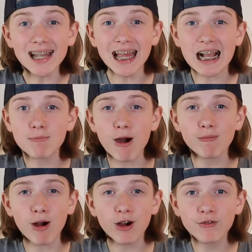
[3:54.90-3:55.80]
I like
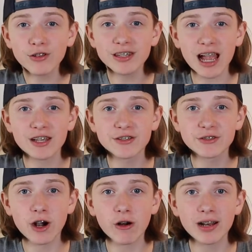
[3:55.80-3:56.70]
about Marvel Dice
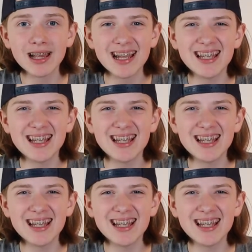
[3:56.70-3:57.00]
Throne